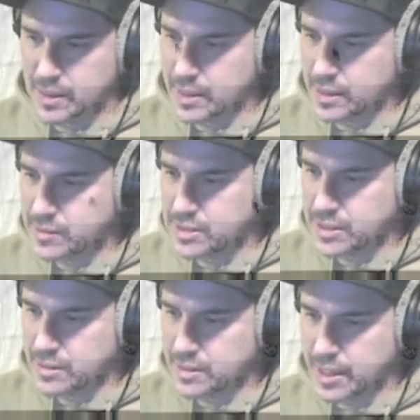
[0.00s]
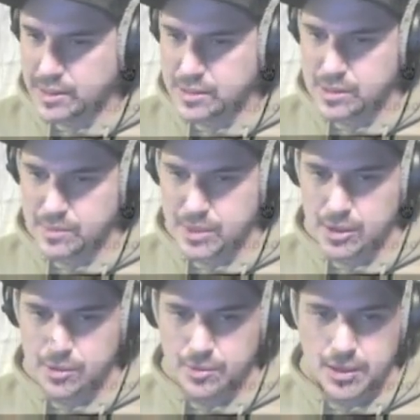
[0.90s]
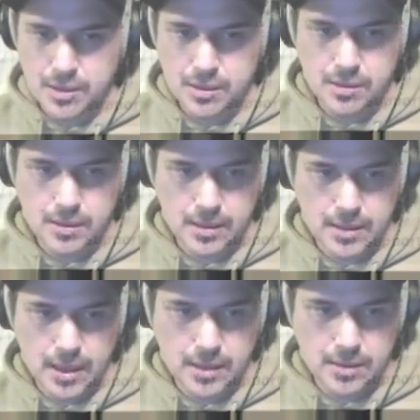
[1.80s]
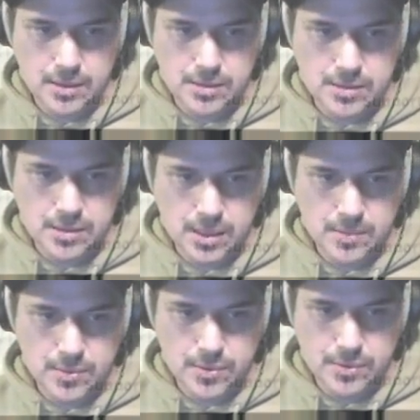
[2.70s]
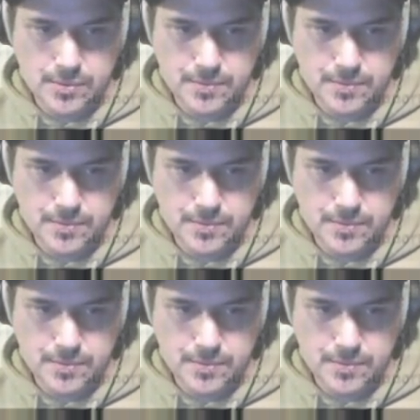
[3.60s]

it was a little late, so I'm going to go in and edit this sample.